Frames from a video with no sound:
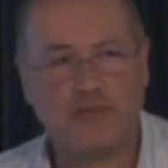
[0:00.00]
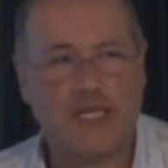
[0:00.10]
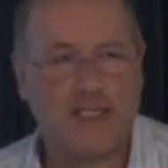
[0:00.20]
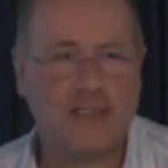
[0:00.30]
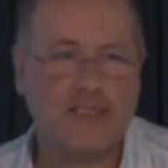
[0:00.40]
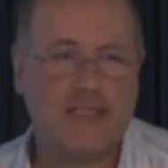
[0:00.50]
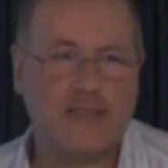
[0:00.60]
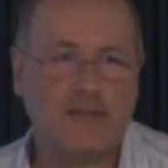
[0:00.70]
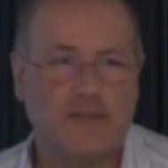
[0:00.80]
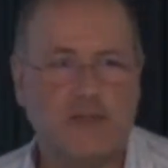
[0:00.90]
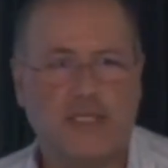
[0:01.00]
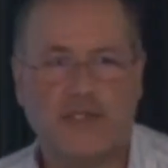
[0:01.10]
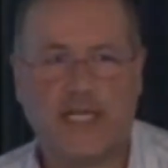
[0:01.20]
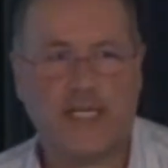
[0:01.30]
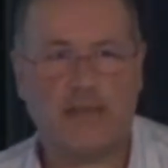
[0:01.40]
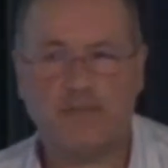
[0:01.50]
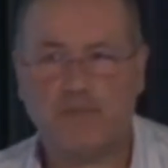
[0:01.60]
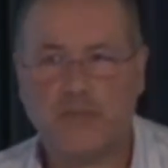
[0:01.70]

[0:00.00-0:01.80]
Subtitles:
Well, not really.